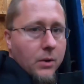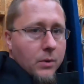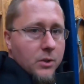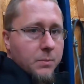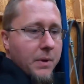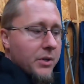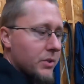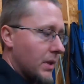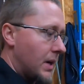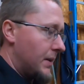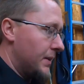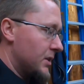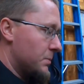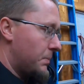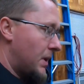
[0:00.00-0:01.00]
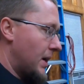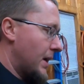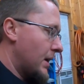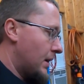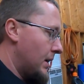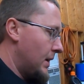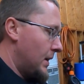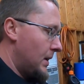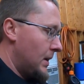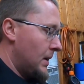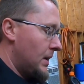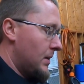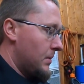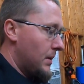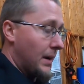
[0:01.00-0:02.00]
do, especially on this bike,
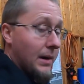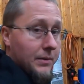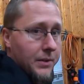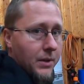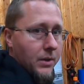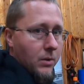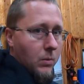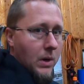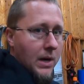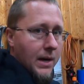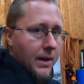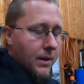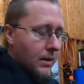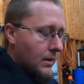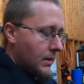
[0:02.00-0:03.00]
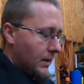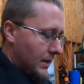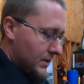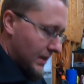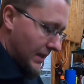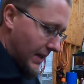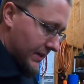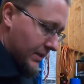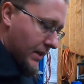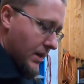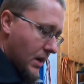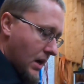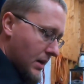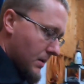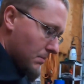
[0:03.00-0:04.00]
and I'll tell you why, is I like to
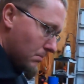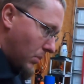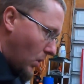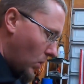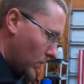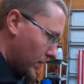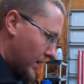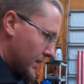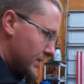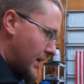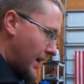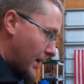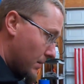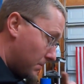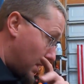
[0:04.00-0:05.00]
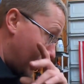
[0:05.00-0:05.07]
nut and bolt the entire